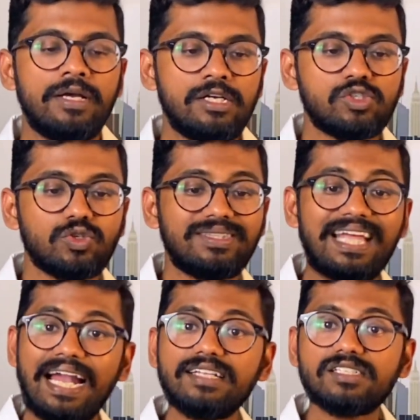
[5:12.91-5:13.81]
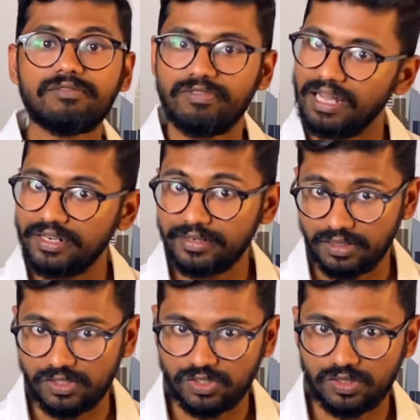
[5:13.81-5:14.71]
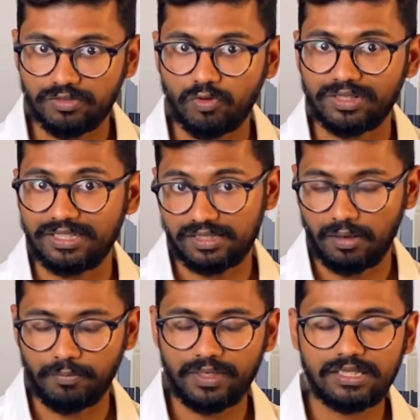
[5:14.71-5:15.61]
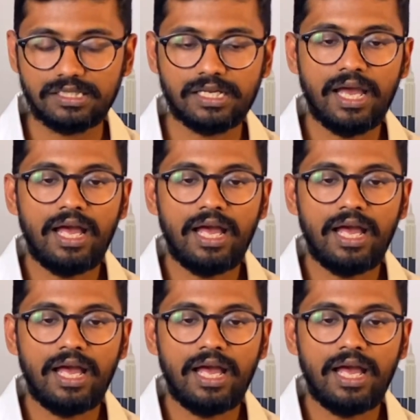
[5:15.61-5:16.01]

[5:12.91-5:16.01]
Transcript: So that is a valid concern for these companies